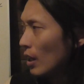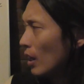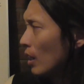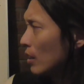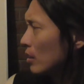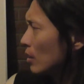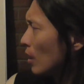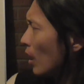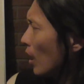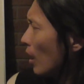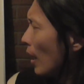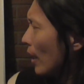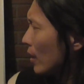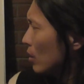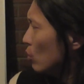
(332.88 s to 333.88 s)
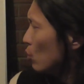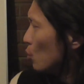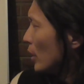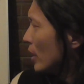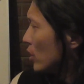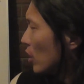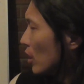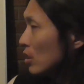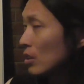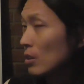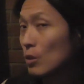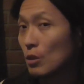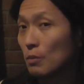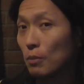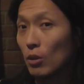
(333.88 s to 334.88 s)
And I did read Chen
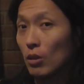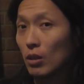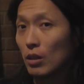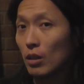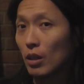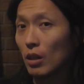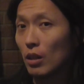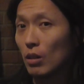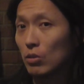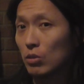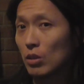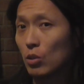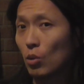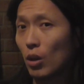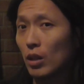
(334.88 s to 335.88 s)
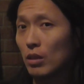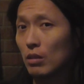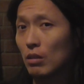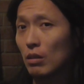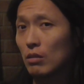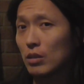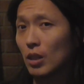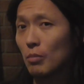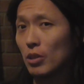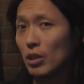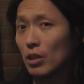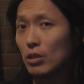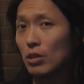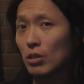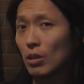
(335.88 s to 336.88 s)
Xin's book, although it's quite some
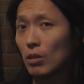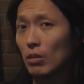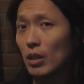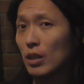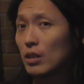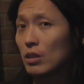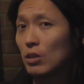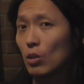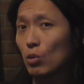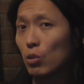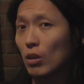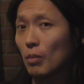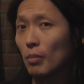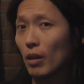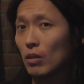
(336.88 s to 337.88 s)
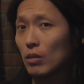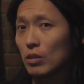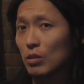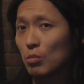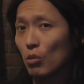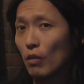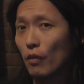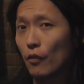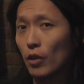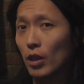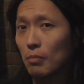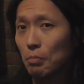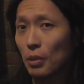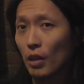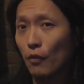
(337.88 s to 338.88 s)
years ago. He did not talk about small
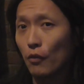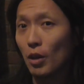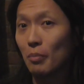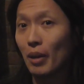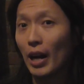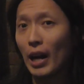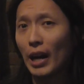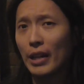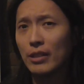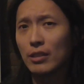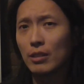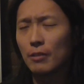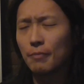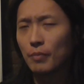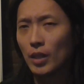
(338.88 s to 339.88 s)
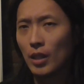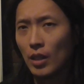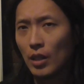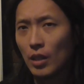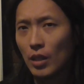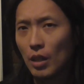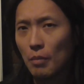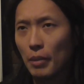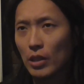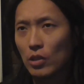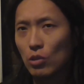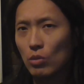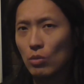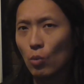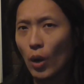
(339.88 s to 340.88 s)
frame, big frame either. It
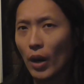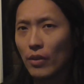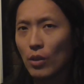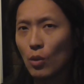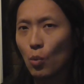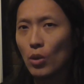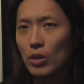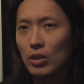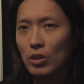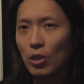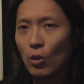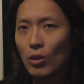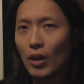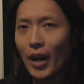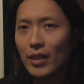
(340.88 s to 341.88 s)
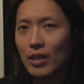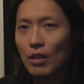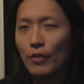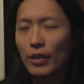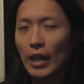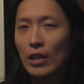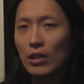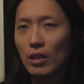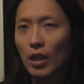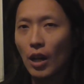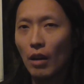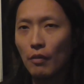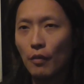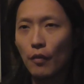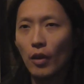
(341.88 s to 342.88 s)
makes you wonder where this whole identification
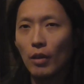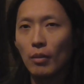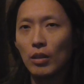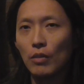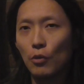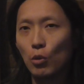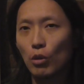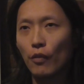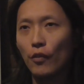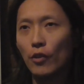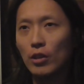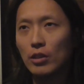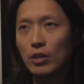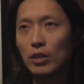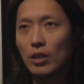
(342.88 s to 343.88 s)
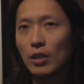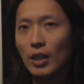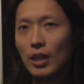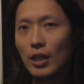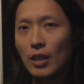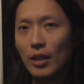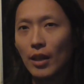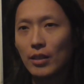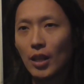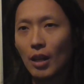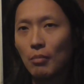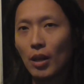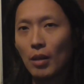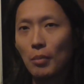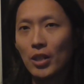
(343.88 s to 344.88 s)
comes from. And if you look further, it
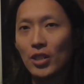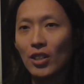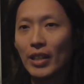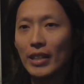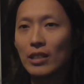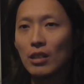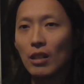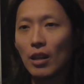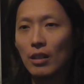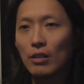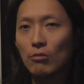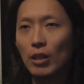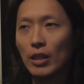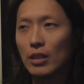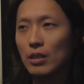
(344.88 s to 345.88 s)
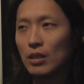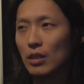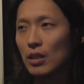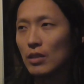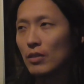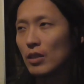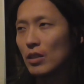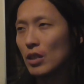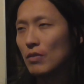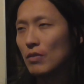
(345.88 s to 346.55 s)
come up much later on, right? Either